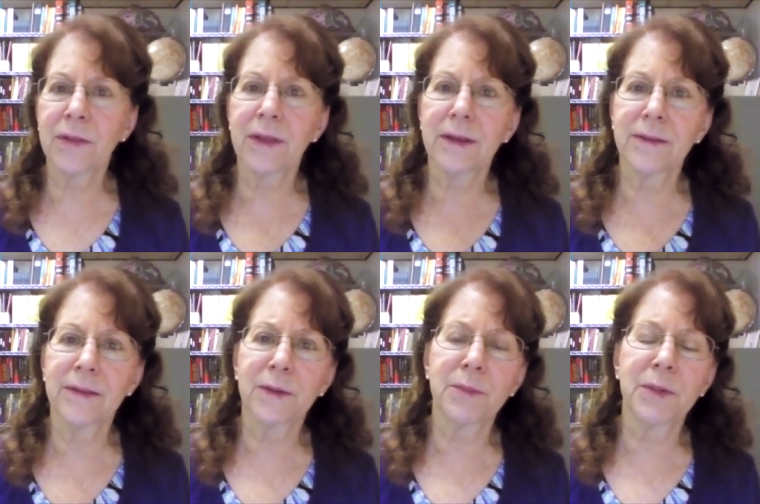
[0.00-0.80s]
They
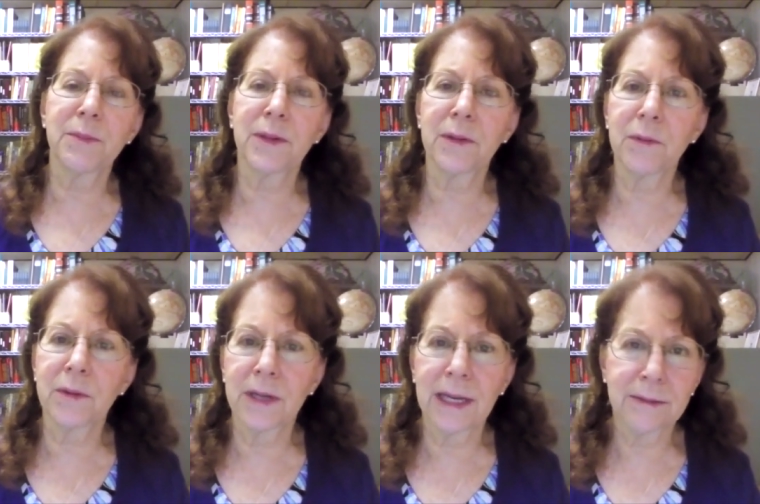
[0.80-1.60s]
their people
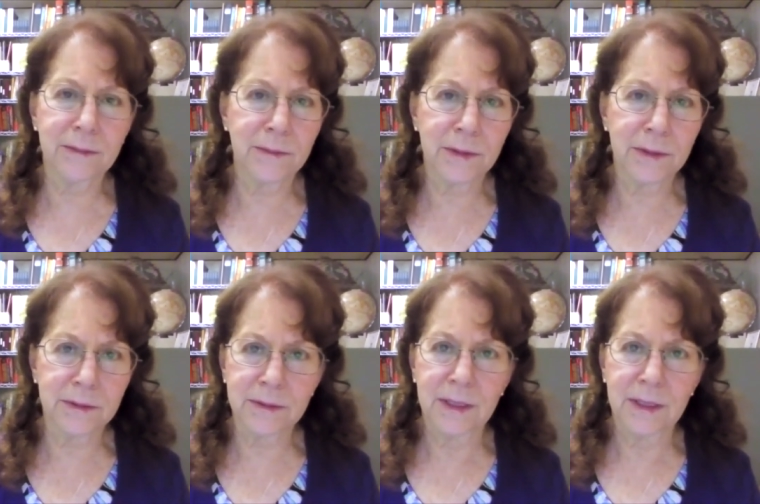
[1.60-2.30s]
were had, were,